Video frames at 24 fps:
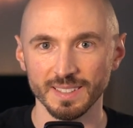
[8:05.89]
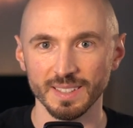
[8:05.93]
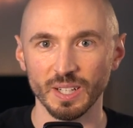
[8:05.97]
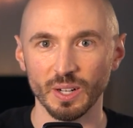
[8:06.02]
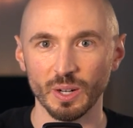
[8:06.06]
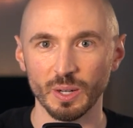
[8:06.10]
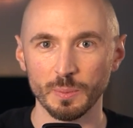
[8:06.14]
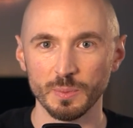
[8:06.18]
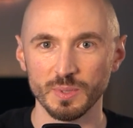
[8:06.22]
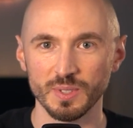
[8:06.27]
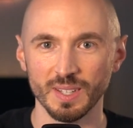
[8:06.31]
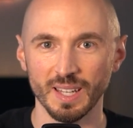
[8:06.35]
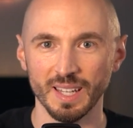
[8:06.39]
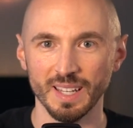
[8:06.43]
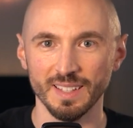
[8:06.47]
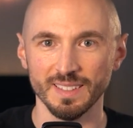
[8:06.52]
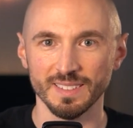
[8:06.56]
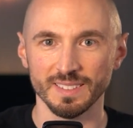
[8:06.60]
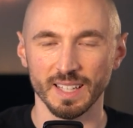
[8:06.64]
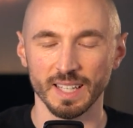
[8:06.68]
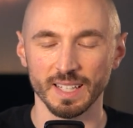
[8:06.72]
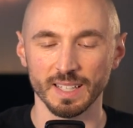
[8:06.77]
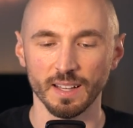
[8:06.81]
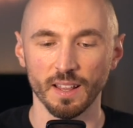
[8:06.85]
You know what I'm
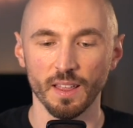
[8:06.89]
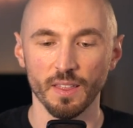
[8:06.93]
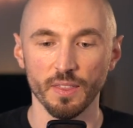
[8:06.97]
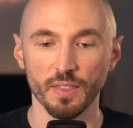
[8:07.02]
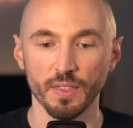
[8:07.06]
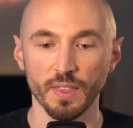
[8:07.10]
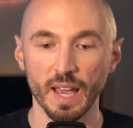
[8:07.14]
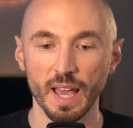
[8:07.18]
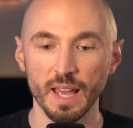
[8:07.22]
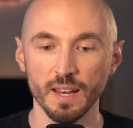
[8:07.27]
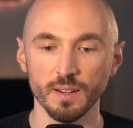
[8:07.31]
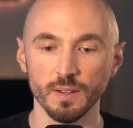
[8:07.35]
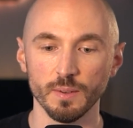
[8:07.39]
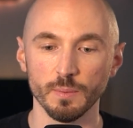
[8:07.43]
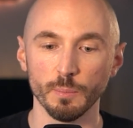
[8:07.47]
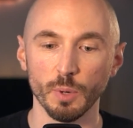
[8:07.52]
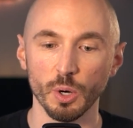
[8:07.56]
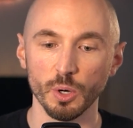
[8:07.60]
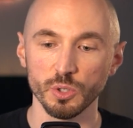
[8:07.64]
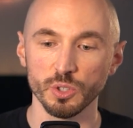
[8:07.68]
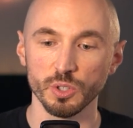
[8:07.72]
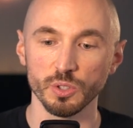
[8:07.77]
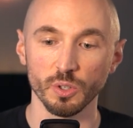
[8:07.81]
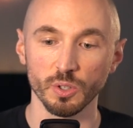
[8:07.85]
saying? Like that
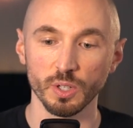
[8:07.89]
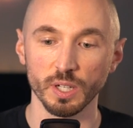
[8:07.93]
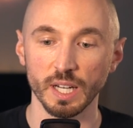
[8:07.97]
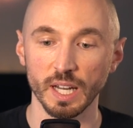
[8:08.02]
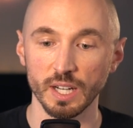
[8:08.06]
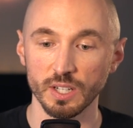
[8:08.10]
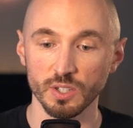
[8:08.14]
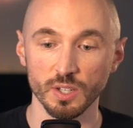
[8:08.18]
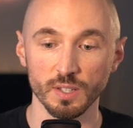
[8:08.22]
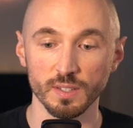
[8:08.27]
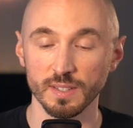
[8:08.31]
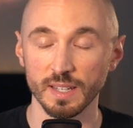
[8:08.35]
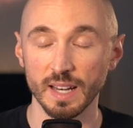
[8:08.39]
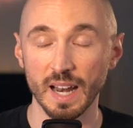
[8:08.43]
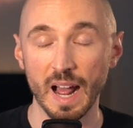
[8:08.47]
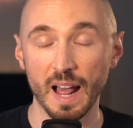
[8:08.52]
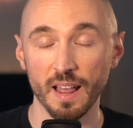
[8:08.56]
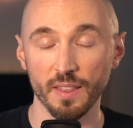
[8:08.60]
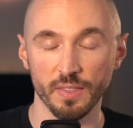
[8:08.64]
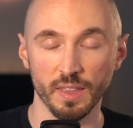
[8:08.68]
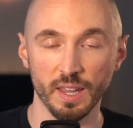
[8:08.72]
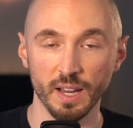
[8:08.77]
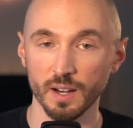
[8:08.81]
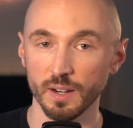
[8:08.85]
emotional connection's
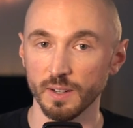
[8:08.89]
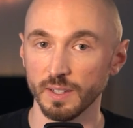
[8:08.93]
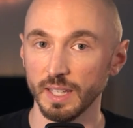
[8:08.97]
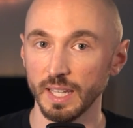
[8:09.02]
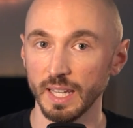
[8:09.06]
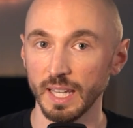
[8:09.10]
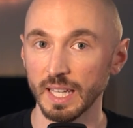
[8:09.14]
not there in